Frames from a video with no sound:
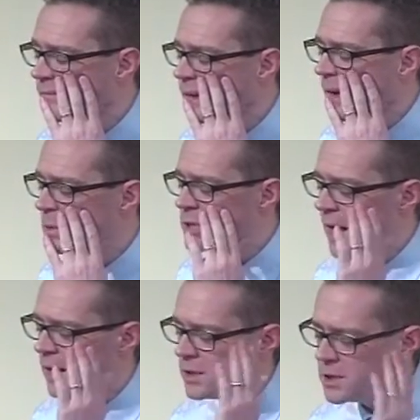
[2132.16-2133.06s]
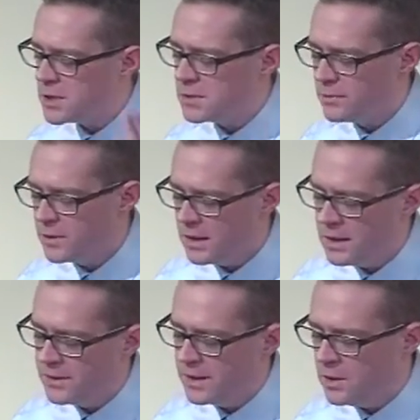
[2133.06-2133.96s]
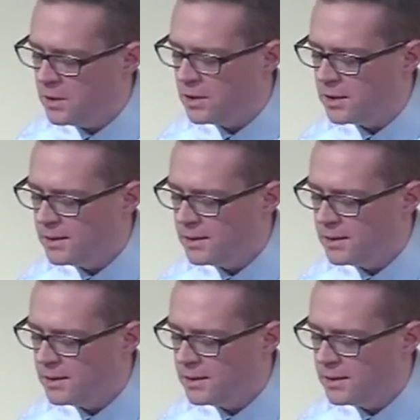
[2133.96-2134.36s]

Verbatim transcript: He was zealous for the living God.